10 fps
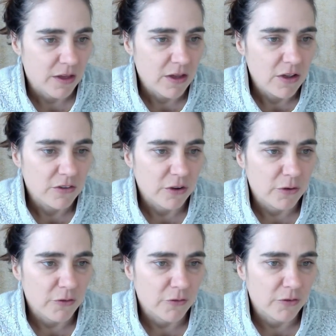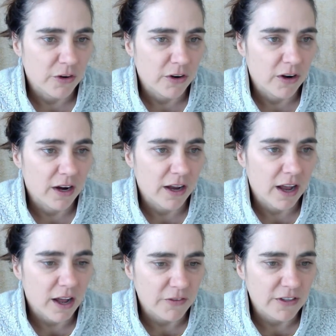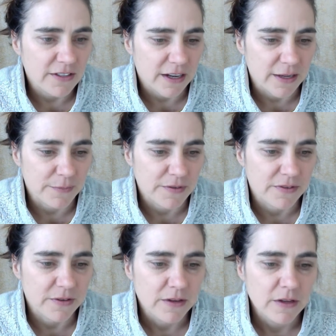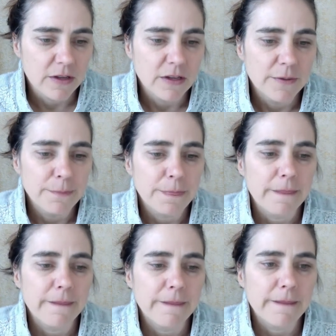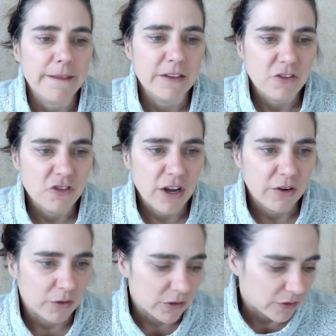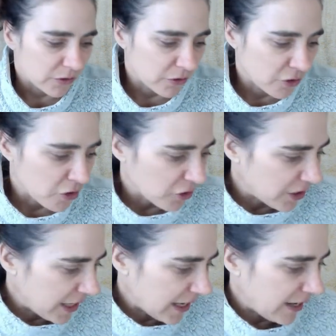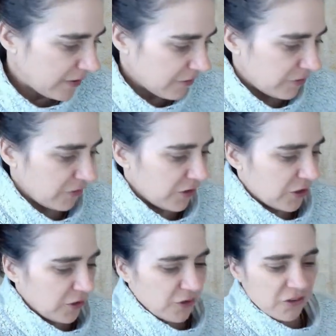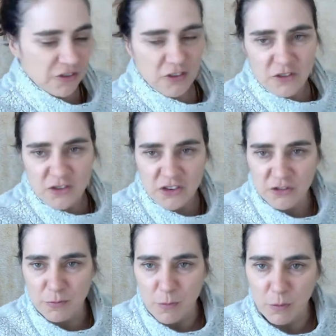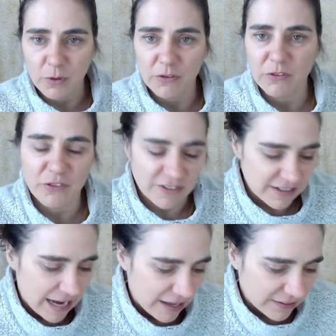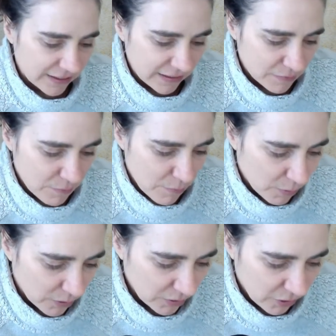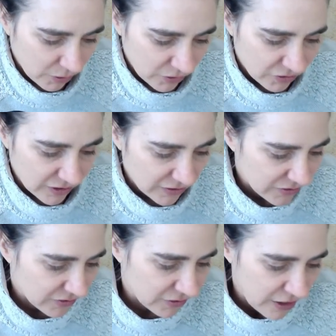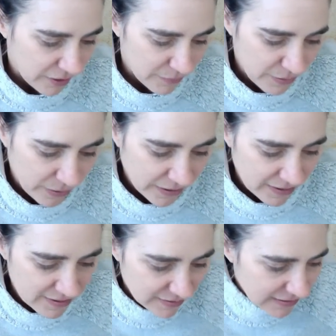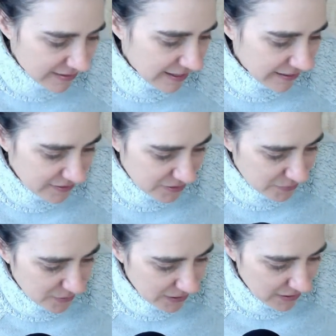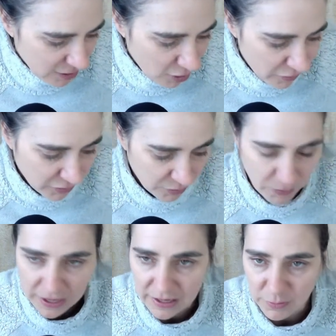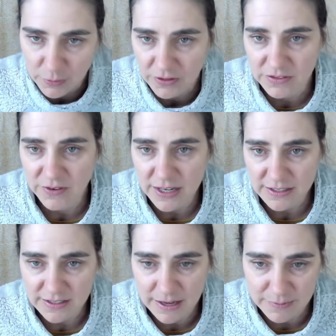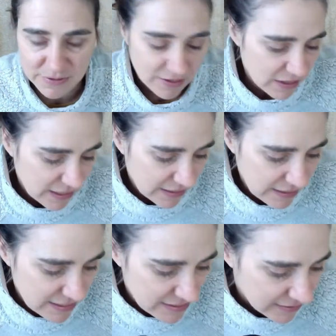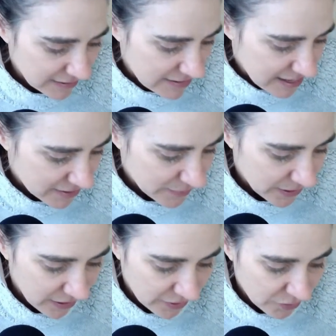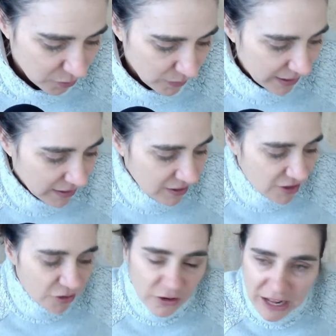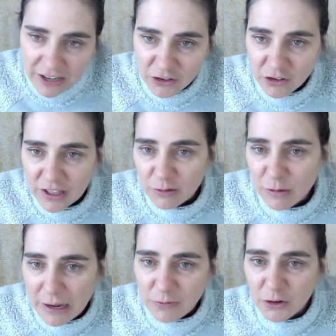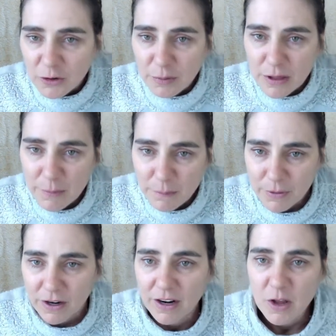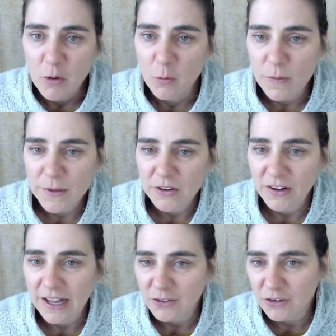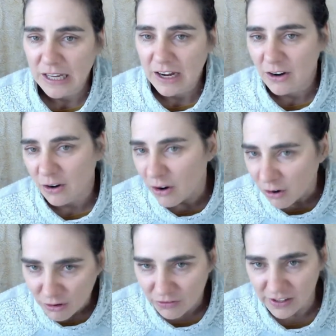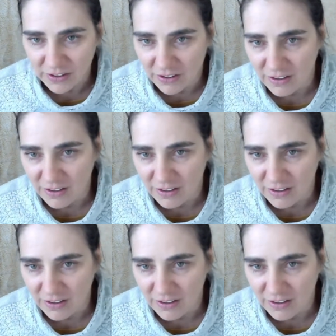So for Kapha types, in general, you're going to have just more physicality, more largeness. They might easily tend to be overweight, whereas Vata types can easily tend to be underweight. They're naturally rounder, plumper. Women are naturally curvier.